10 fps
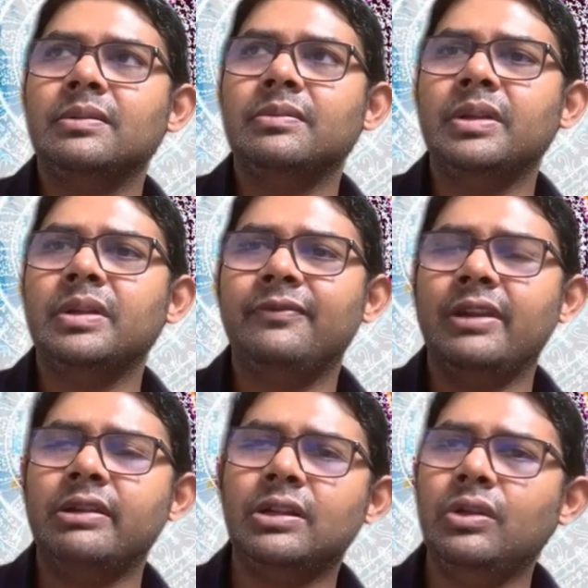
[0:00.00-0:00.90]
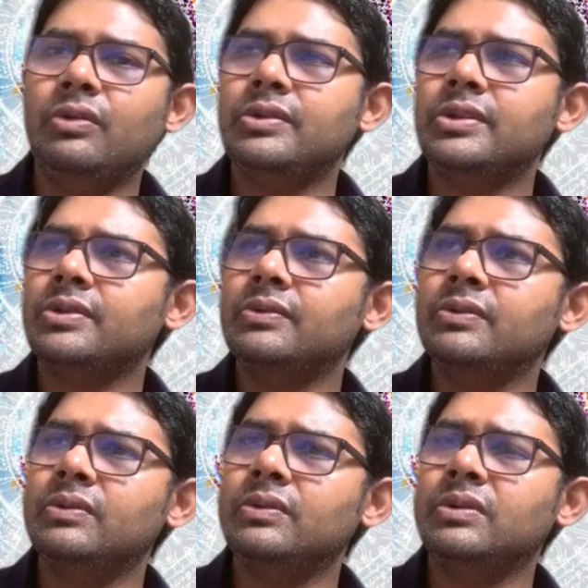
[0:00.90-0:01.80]
But very close
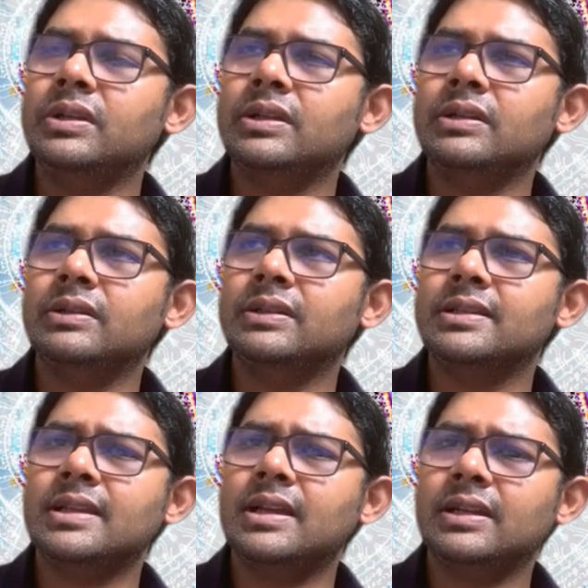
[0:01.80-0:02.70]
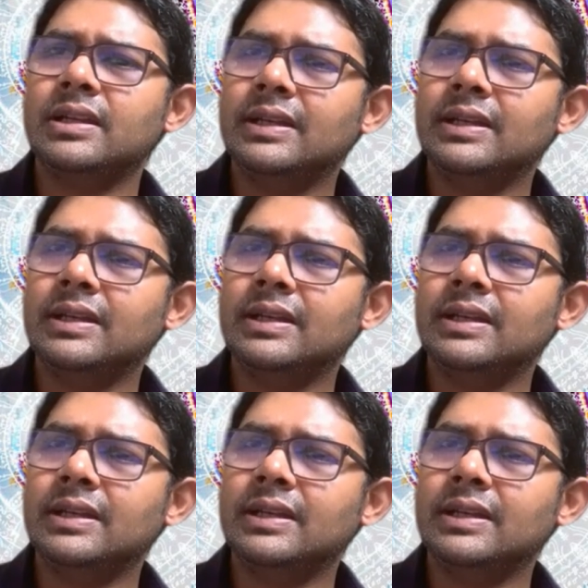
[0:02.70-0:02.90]
to the sun.